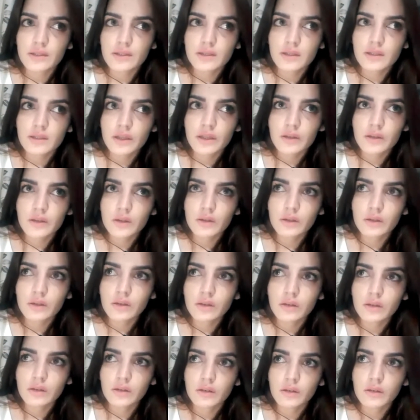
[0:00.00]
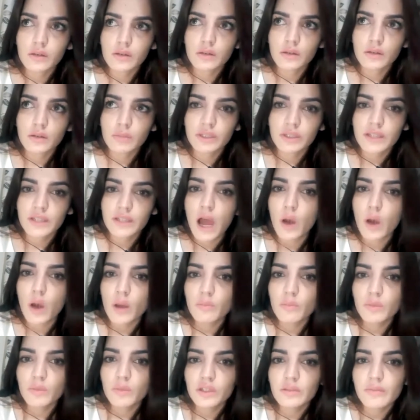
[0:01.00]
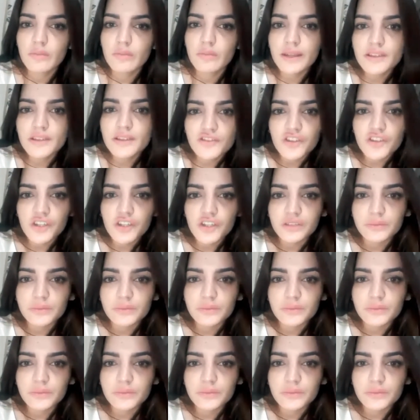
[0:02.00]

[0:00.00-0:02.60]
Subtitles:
said, but how I'm gonna manage it,